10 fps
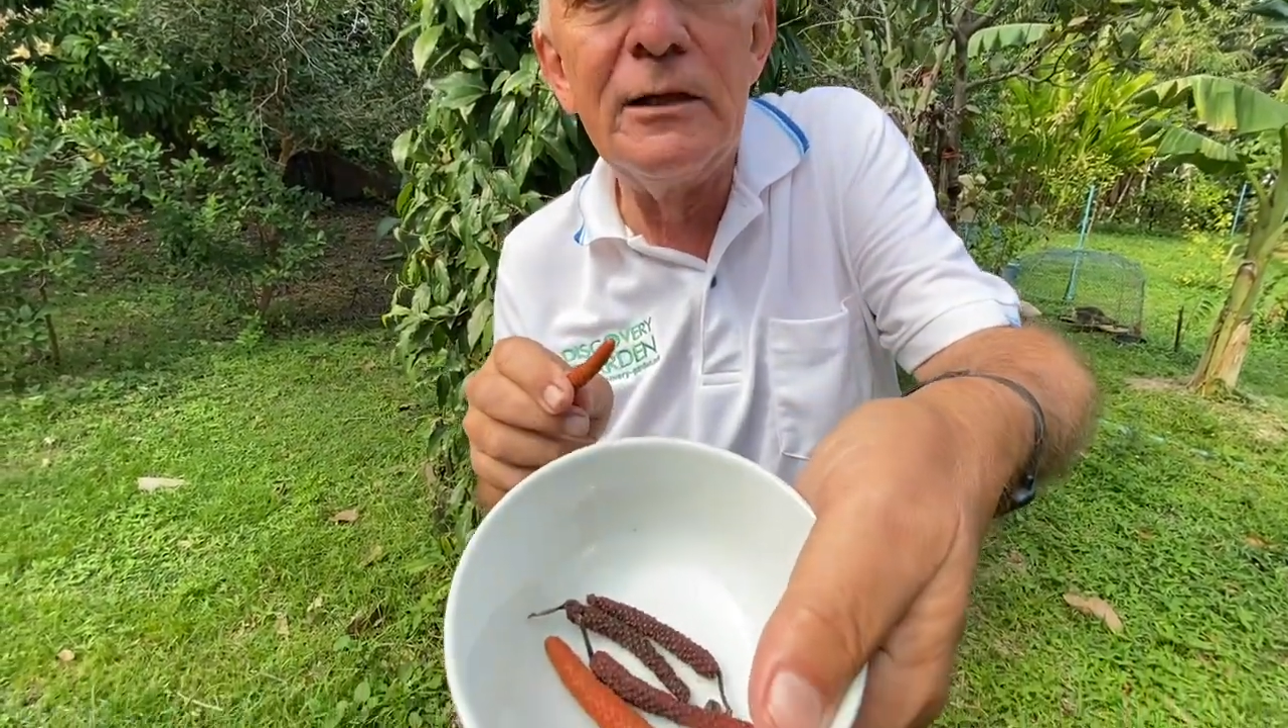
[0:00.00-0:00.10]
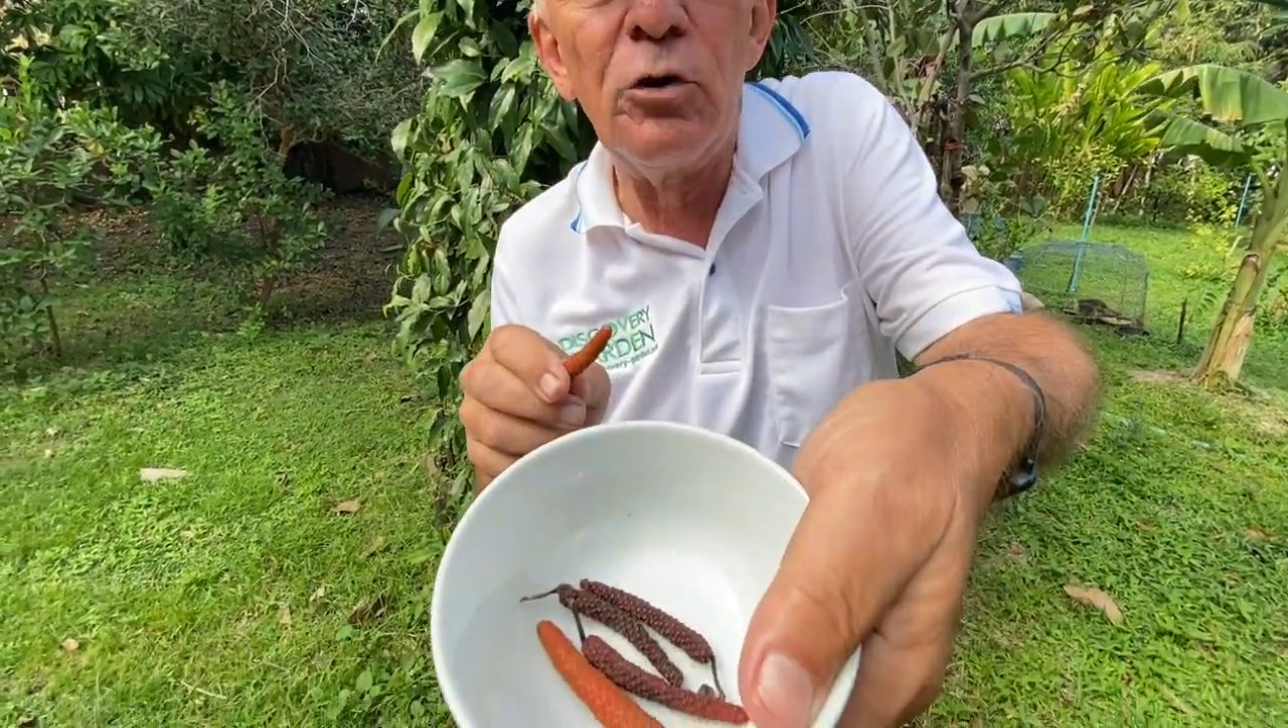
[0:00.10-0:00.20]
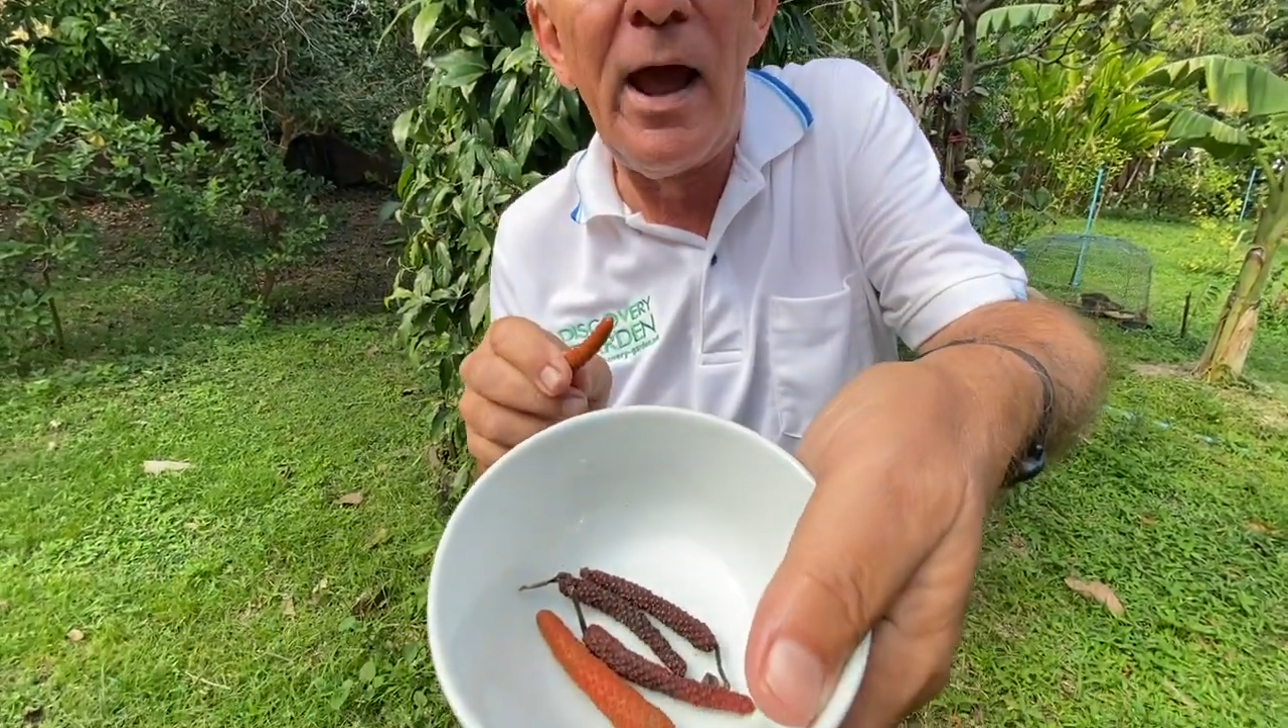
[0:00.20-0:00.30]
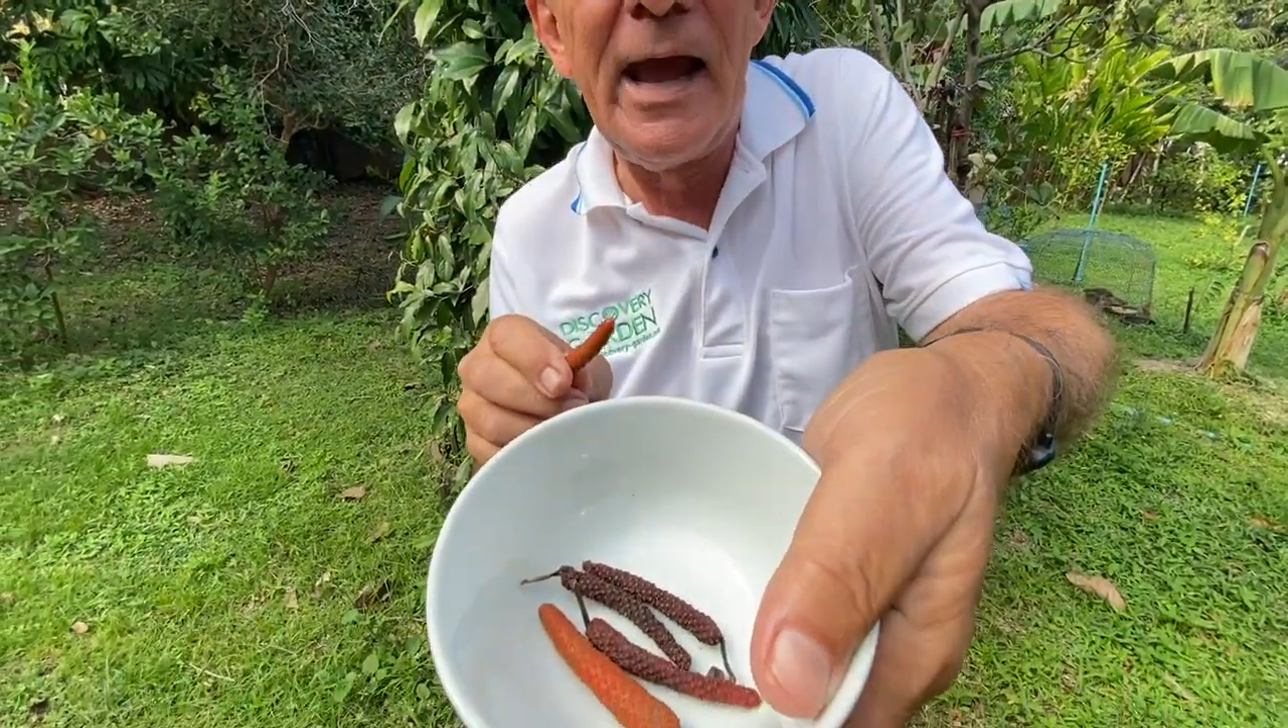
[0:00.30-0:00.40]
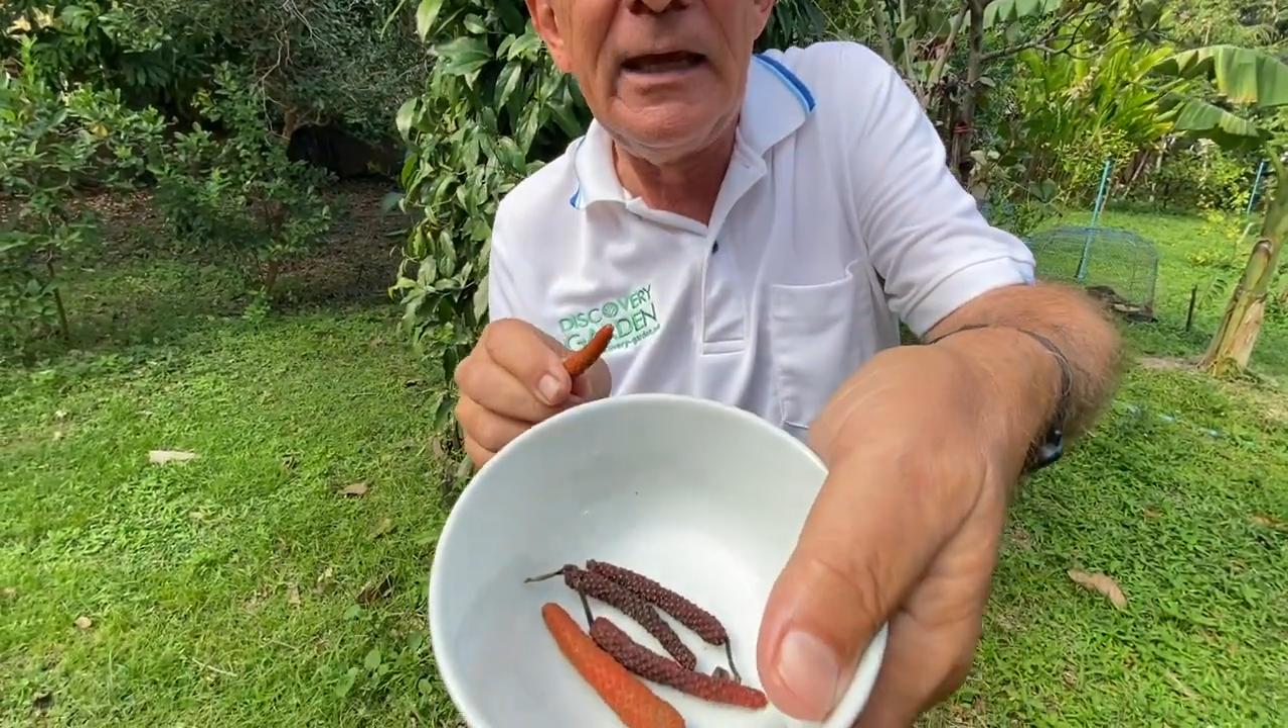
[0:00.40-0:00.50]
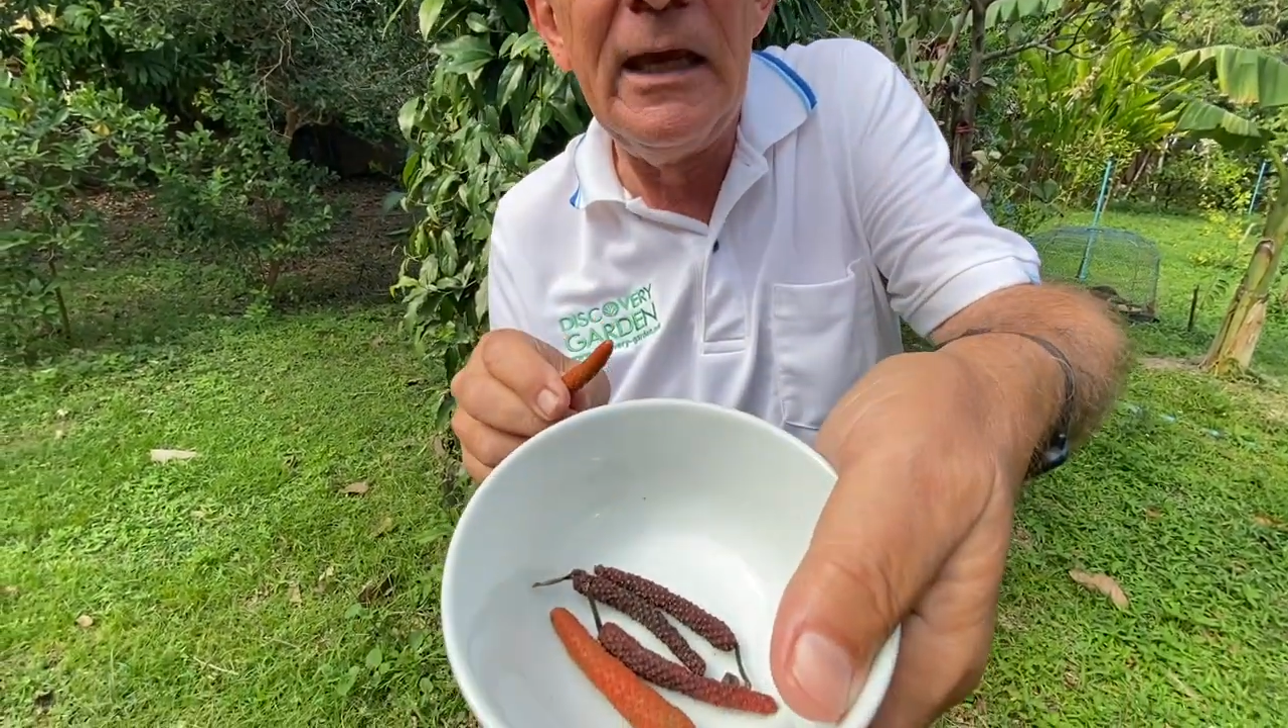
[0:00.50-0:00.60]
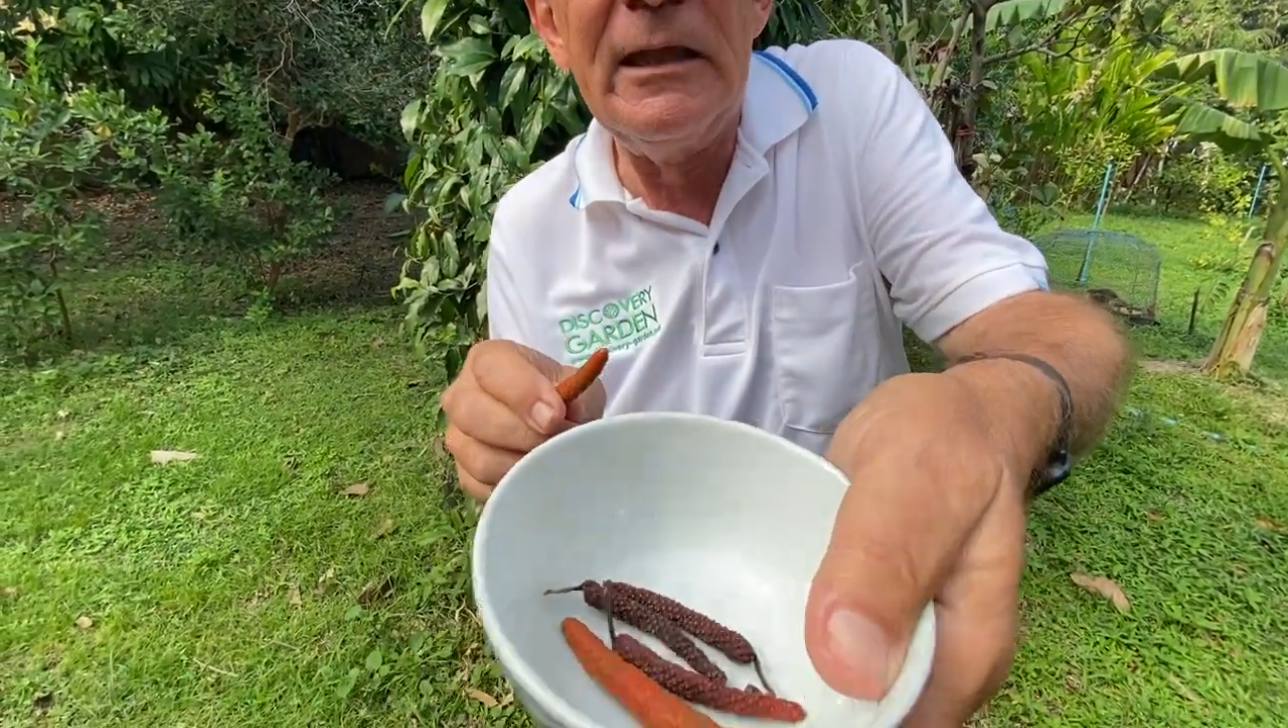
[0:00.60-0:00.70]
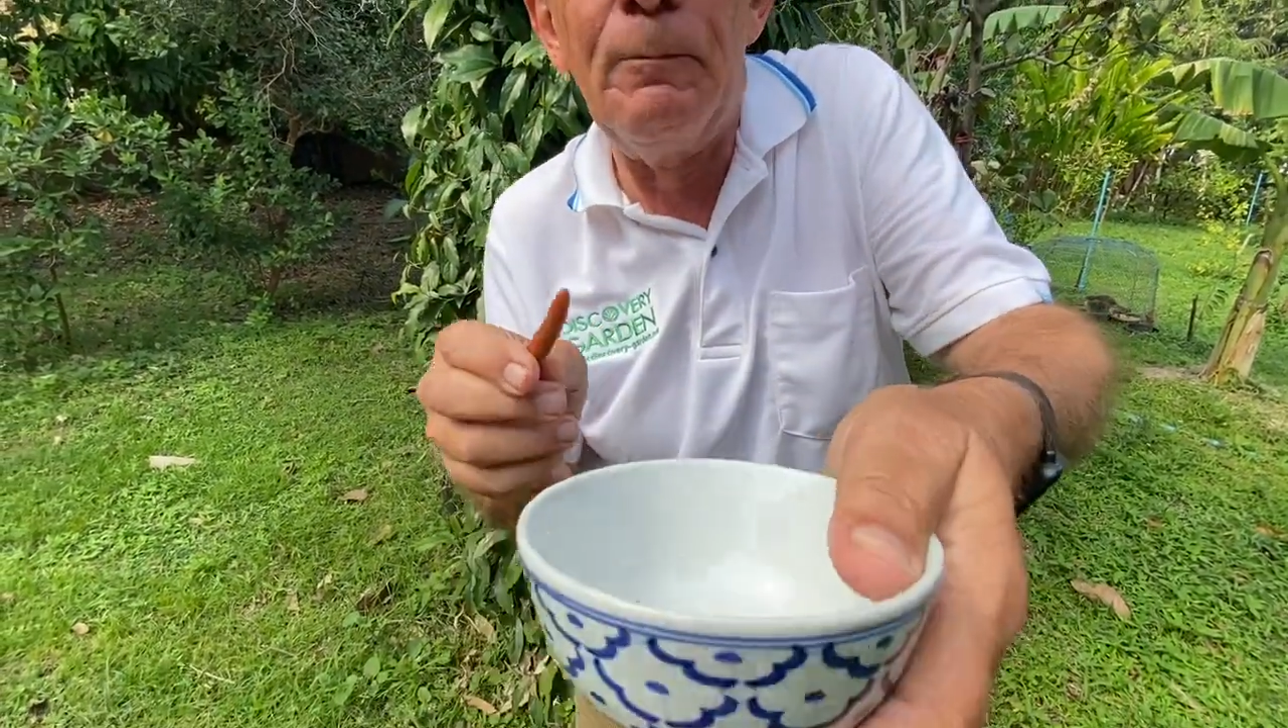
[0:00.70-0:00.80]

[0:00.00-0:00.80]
dry it,